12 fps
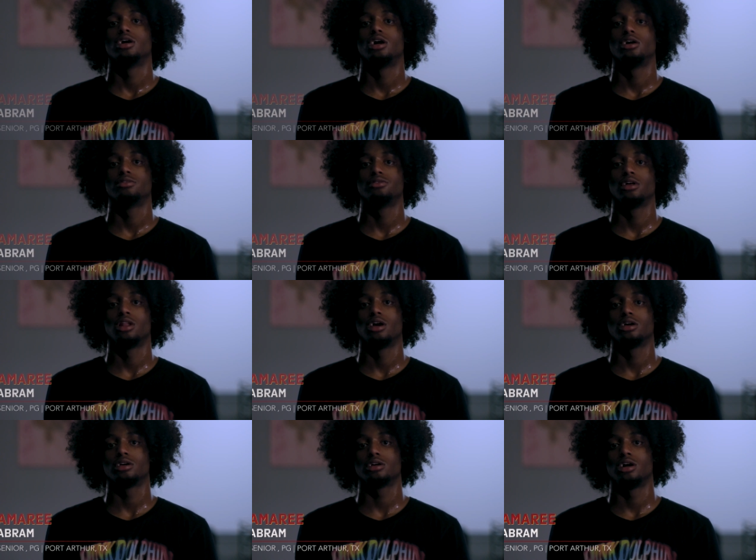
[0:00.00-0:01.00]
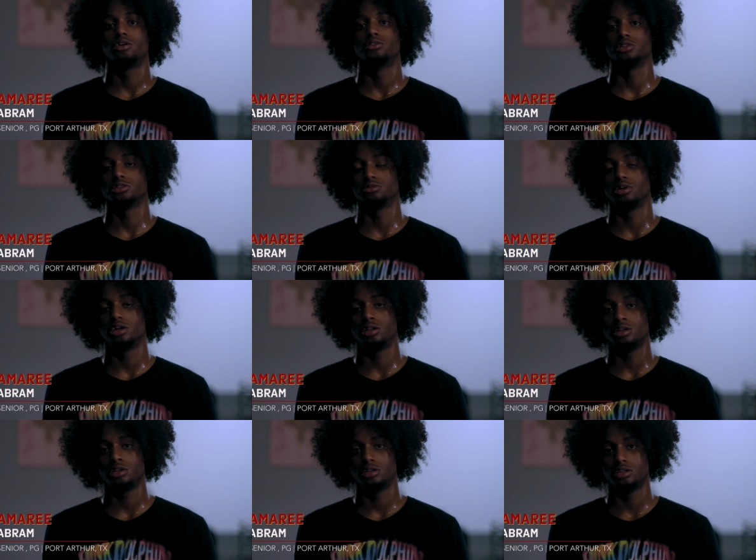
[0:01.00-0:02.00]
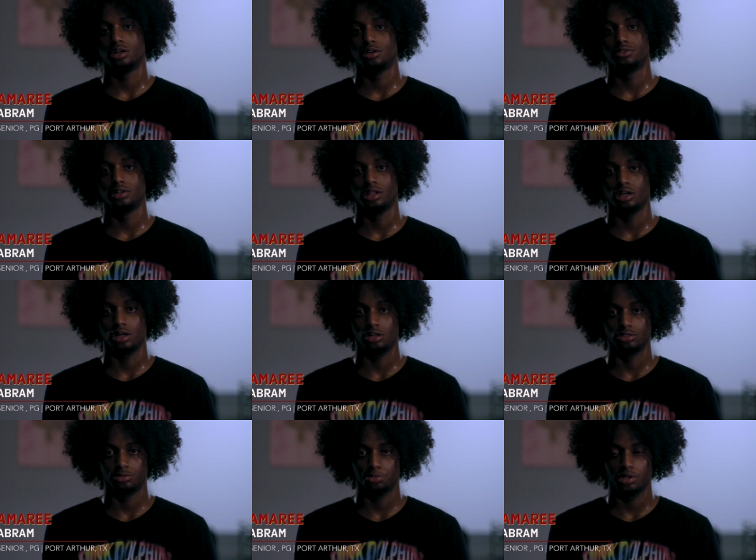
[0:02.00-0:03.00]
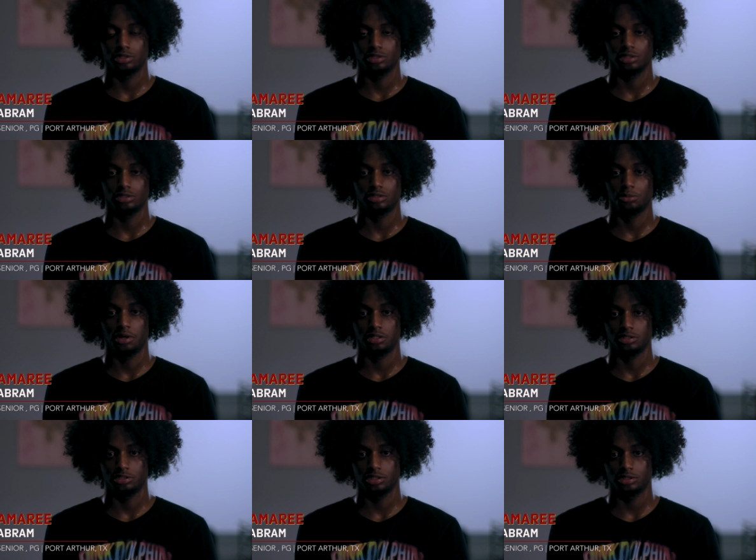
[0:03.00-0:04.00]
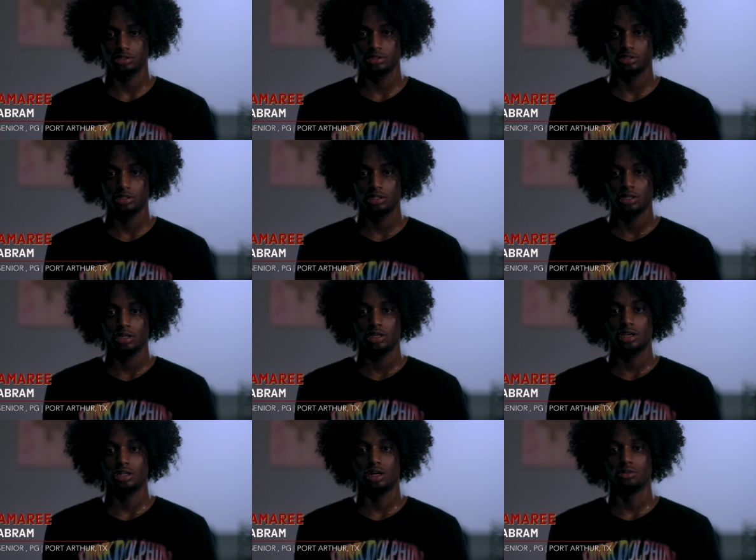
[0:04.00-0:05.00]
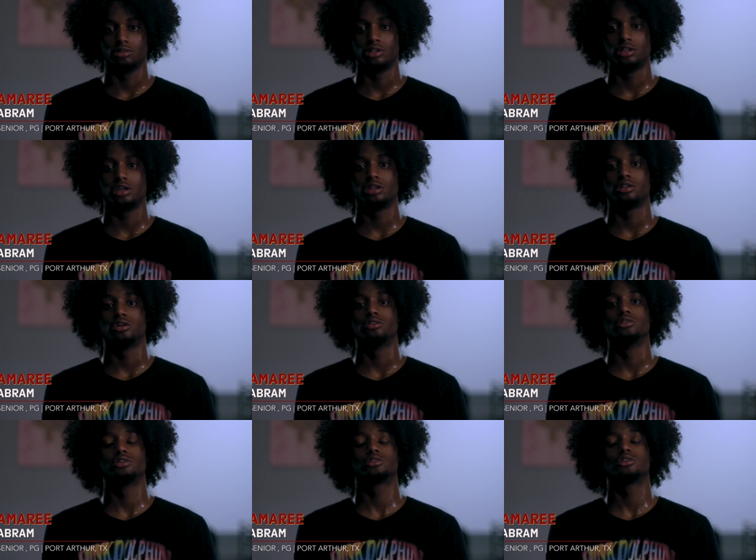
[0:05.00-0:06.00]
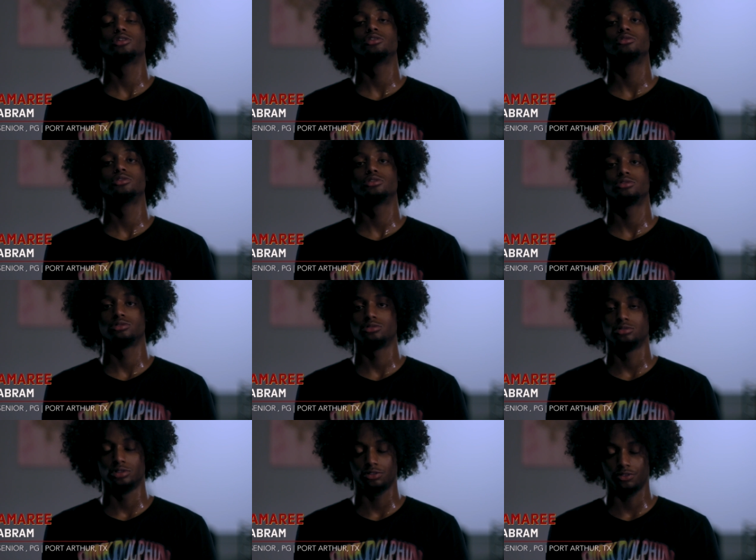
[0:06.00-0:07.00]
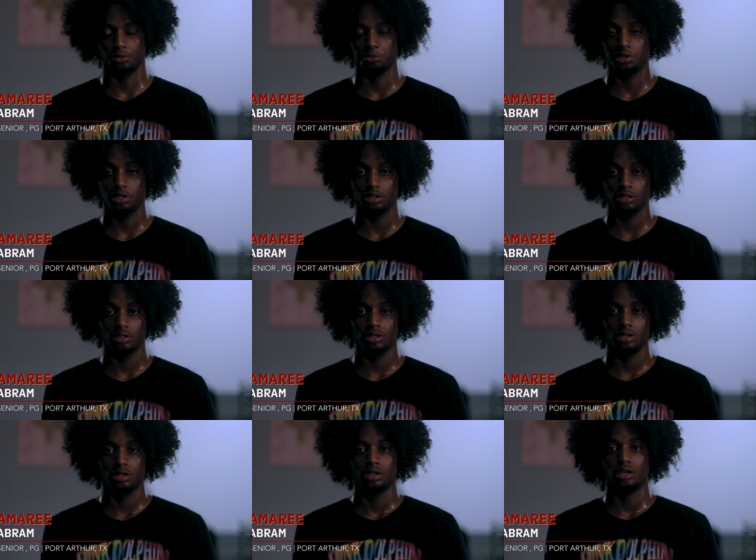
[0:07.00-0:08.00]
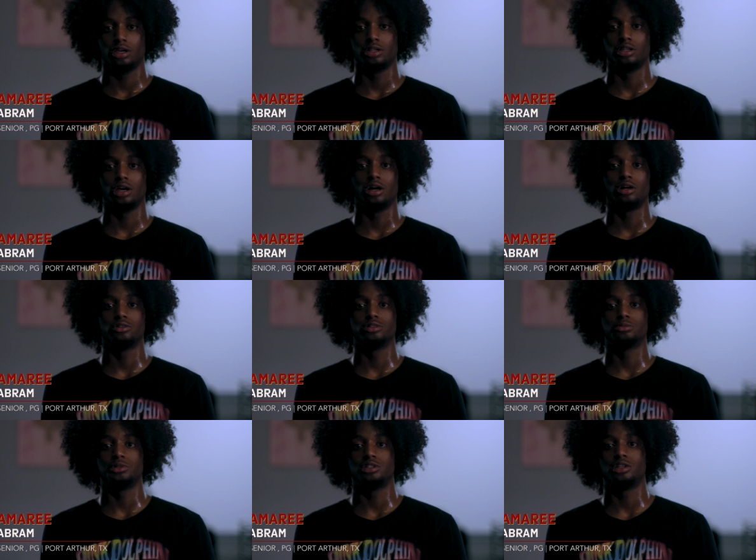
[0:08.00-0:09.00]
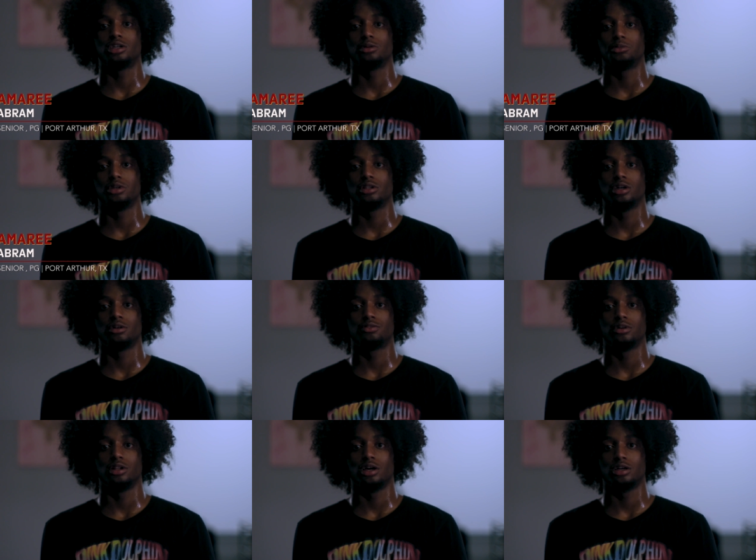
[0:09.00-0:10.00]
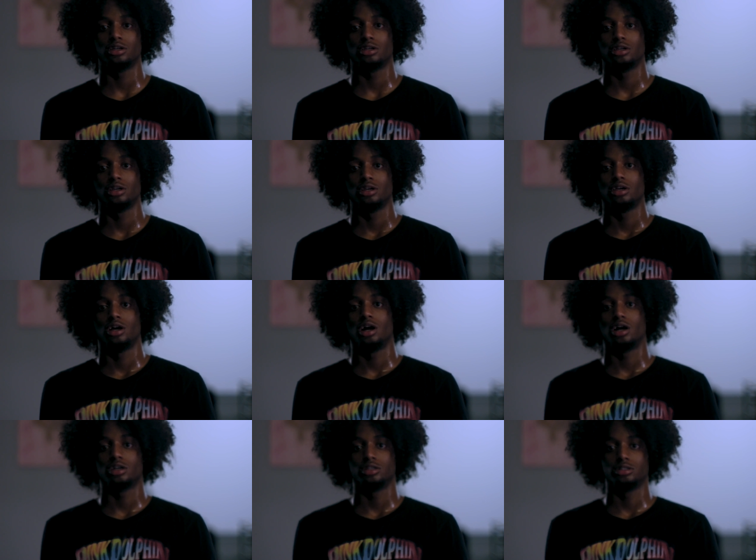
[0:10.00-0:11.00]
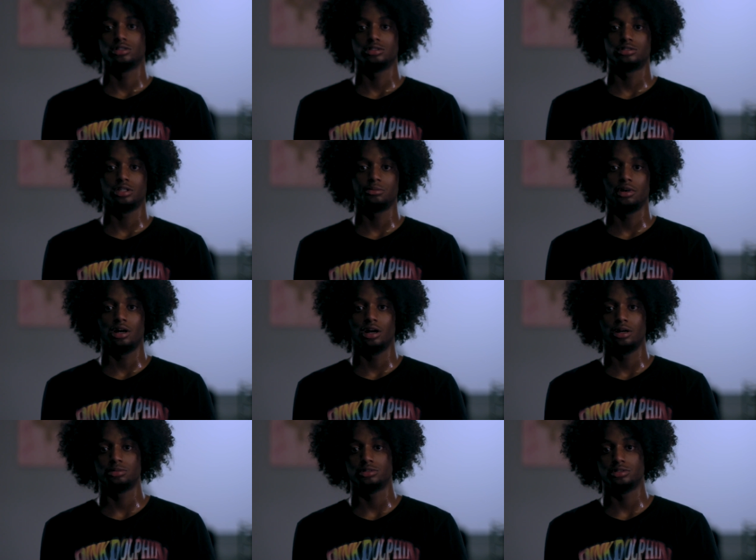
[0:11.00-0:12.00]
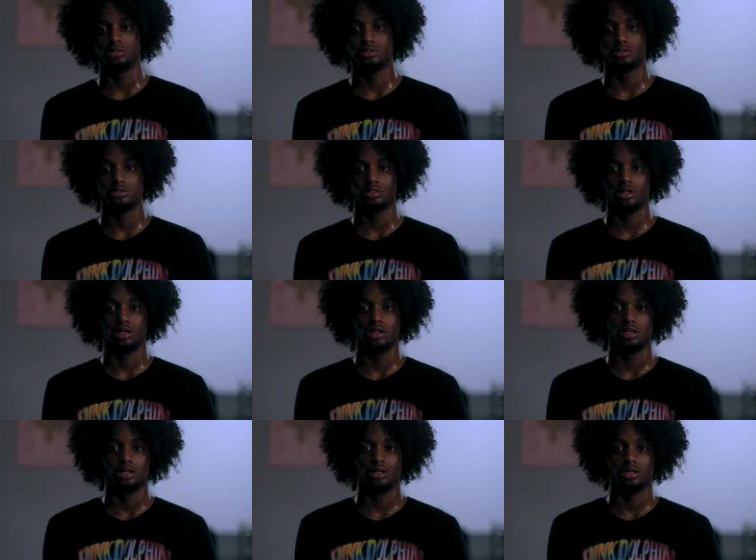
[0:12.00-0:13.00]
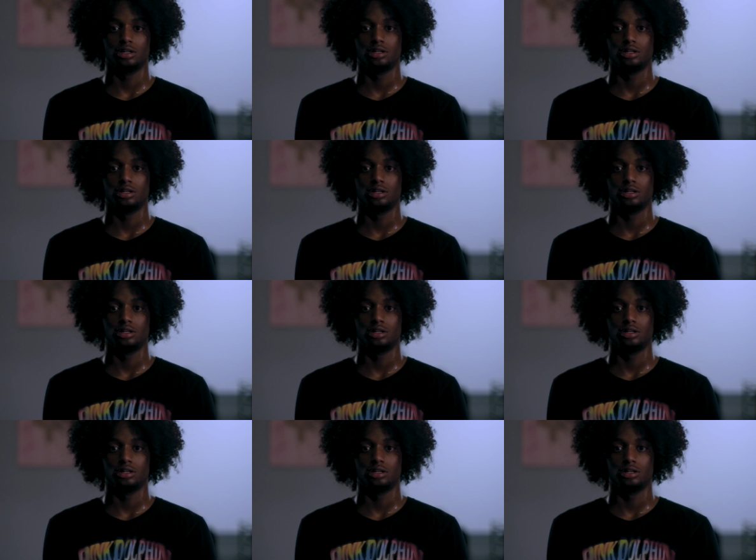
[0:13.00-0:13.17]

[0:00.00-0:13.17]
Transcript: I feel like I wasn't ready. I feel like I was pressured into my decision, and I really ain't know what school was, was for me. And now with me decommitting, I feel like I can see my options, uh,